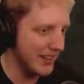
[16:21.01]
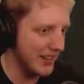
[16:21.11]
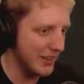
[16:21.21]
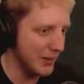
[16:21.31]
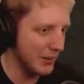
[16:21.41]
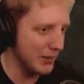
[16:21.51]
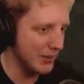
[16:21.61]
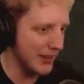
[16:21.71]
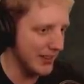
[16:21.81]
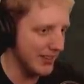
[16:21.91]
And doing the
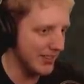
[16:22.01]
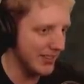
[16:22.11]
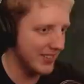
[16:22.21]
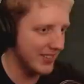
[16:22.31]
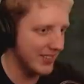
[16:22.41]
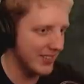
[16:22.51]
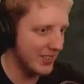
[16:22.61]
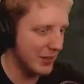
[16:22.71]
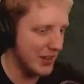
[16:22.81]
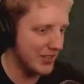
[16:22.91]
roof like this.
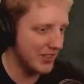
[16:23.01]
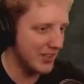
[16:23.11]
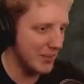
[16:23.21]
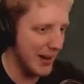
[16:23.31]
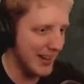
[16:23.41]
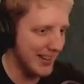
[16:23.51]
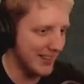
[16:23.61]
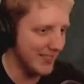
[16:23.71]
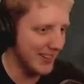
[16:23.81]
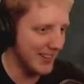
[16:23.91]
It's very systematic
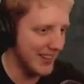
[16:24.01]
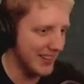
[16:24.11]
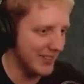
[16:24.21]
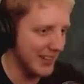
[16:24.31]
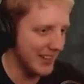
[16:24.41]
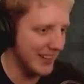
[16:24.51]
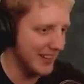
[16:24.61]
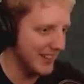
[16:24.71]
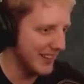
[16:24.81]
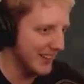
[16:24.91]
and very kind of like...
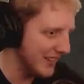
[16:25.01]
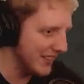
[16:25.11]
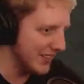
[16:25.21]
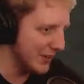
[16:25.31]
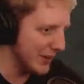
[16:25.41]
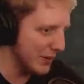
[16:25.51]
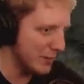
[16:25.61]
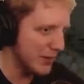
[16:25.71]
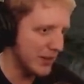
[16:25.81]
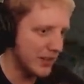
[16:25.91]
What's the word?
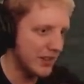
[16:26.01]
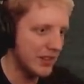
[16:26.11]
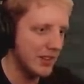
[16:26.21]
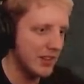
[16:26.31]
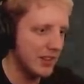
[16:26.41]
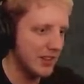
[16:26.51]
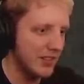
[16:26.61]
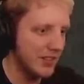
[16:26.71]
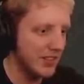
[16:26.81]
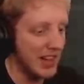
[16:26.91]
Oh.
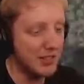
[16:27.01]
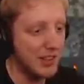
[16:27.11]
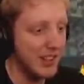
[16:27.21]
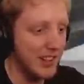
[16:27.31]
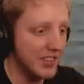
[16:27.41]
Satisfying, I